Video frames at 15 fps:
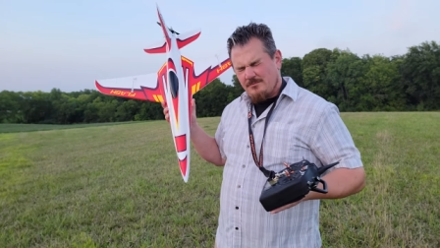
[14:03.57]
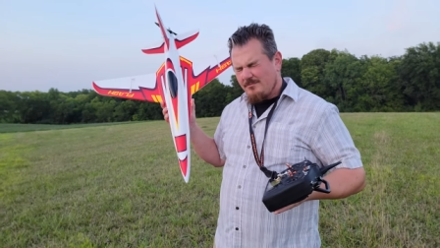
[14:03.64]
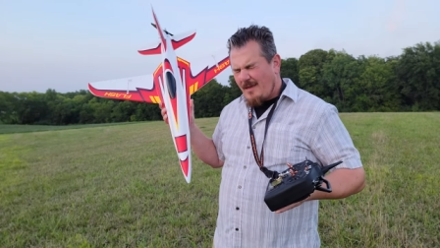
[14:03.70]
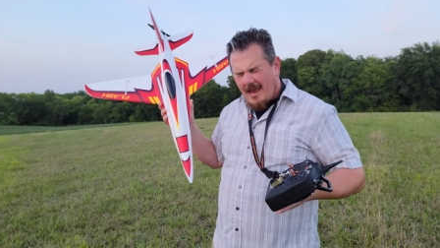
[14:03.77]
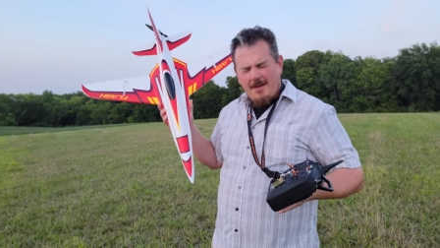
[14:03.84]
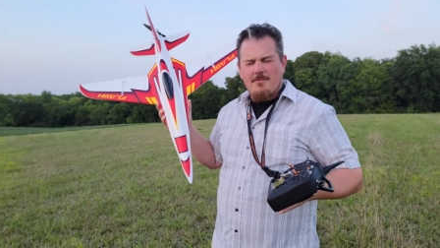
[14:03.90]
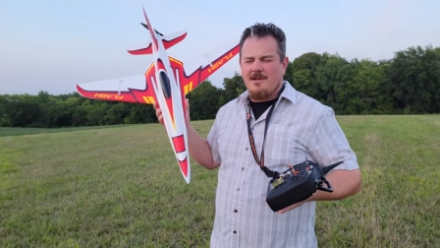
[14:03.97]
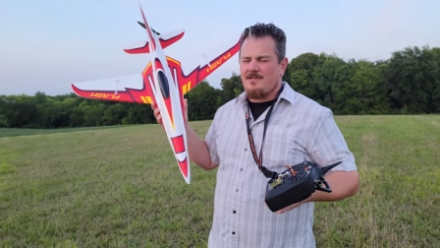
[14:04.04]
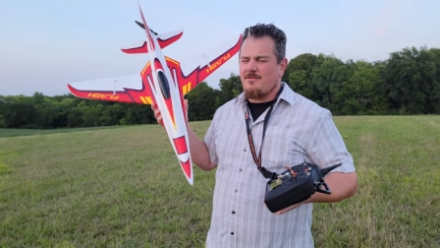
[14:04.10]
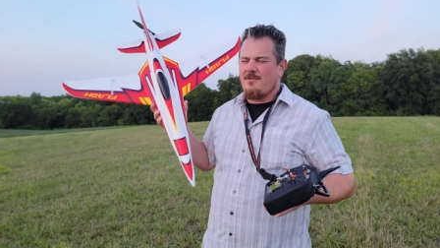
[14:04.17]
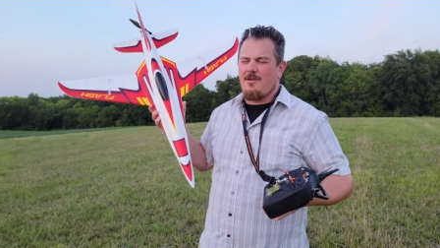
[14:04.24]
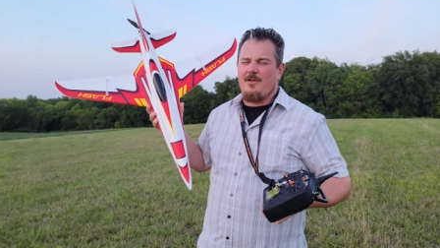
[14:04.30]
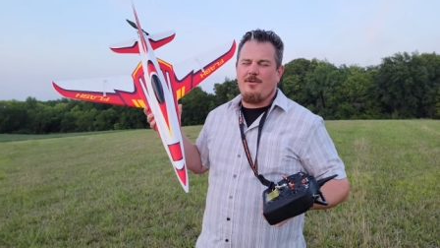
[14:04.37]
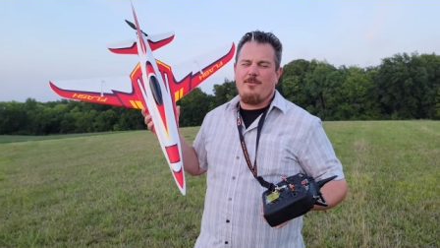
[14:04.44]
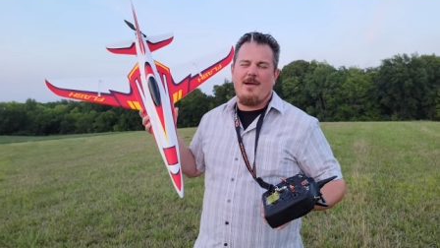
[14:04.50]
Damn, what's with
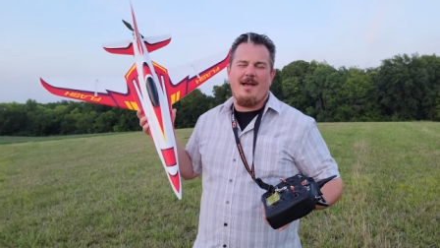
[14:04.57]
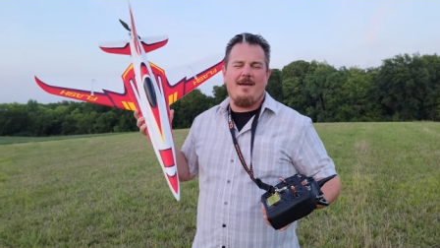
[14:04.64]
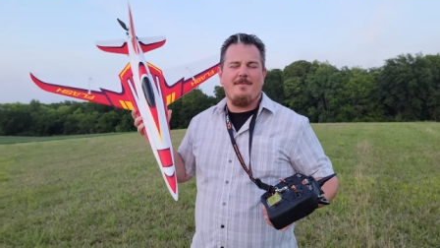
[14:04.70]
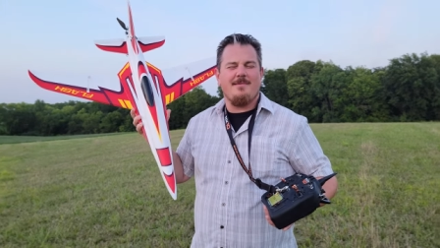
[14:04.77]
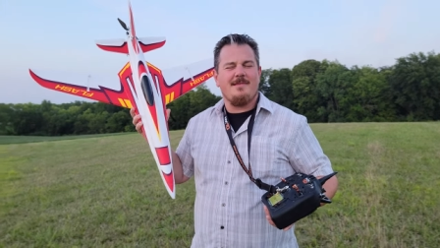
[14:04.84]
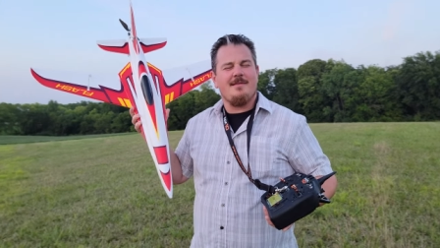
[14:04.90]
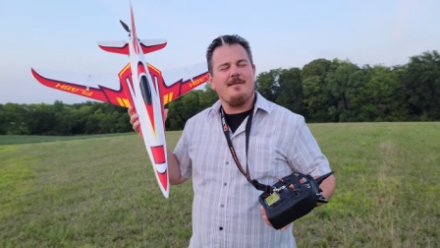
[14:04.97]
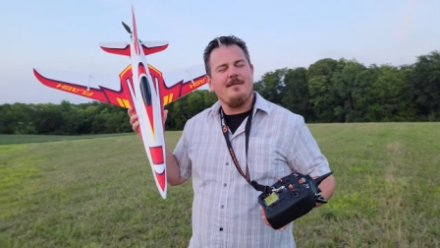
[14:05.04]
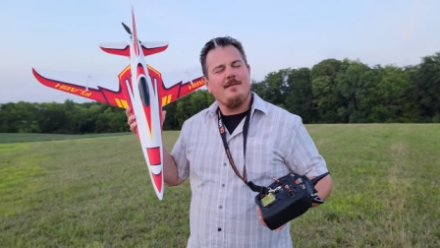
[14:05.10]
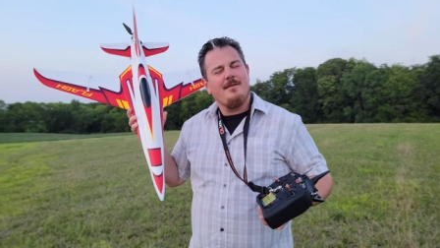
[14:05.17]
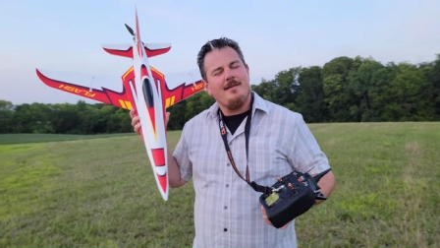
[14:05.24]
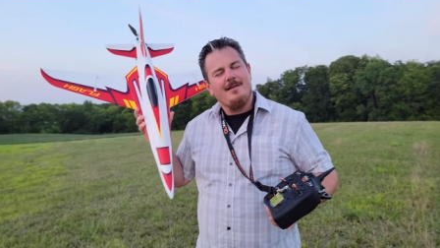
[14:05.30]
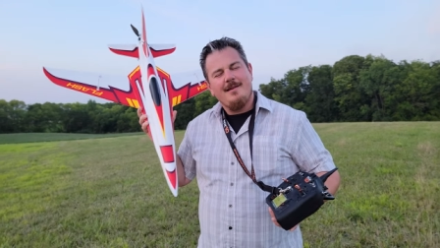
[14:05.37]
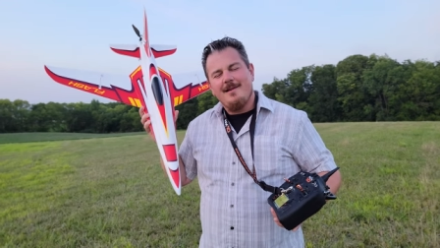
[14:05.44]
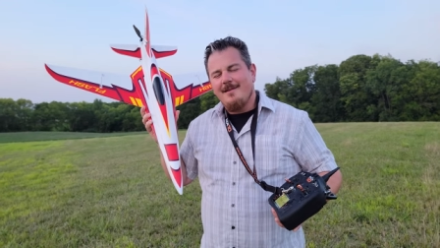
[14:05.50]
all the rhymes?
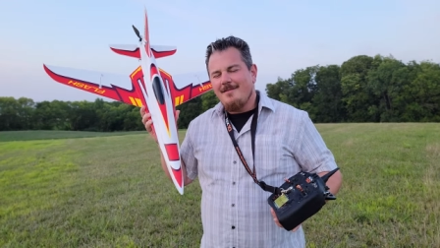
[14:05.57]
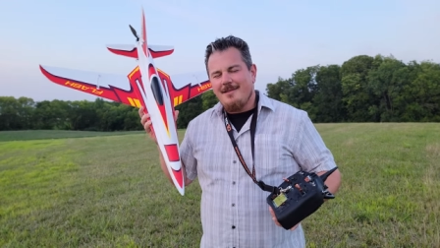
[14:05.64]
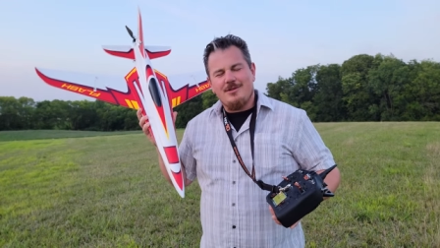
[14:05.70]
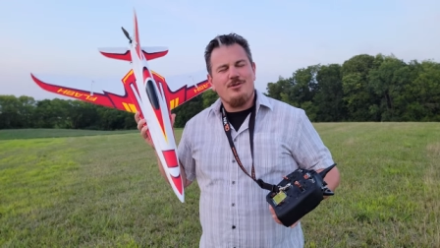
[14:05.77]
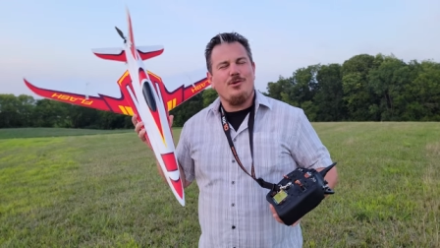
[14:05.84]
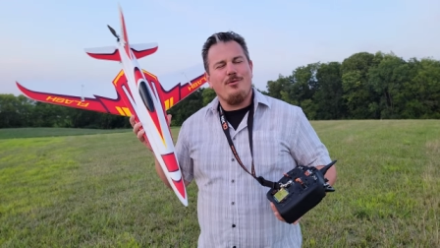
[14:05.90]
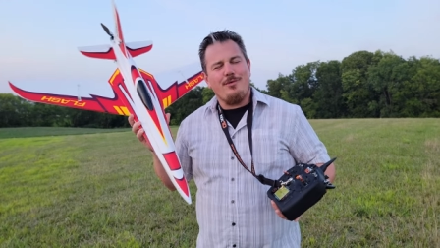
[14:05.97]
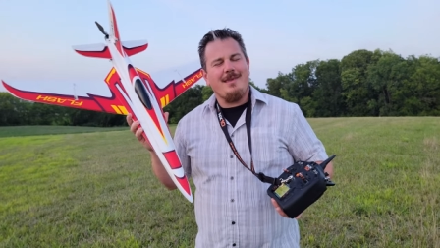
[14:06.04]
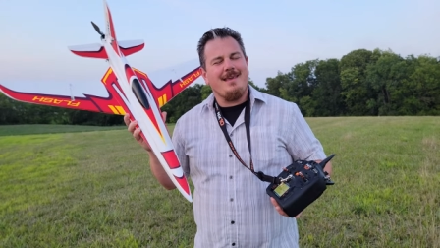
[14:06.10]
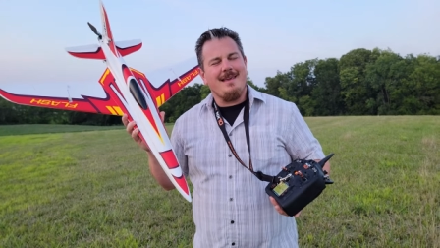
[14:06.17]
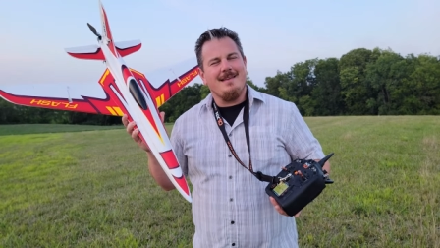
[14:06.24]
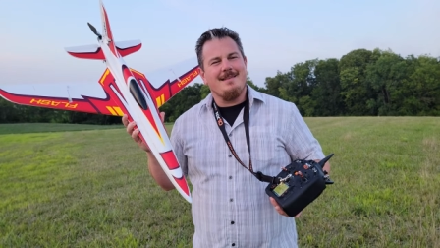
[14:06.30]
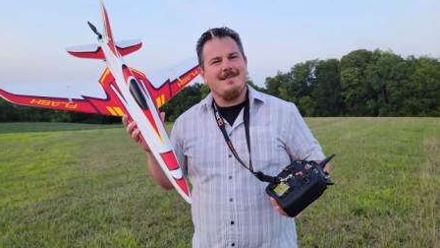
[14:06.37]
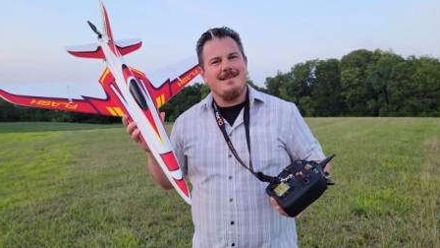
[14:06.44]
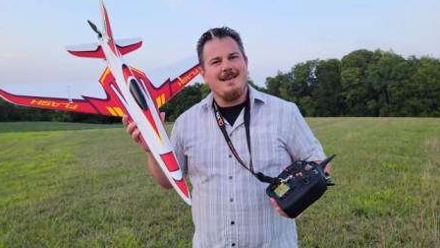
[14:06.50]
The truth
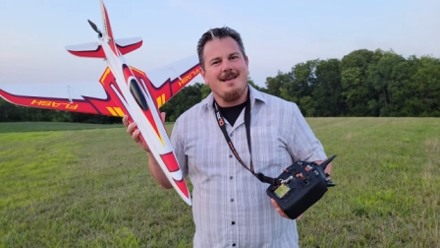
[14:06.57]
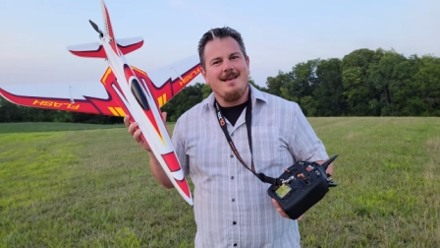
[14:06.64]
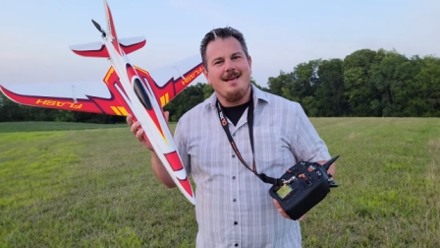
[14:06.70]
is,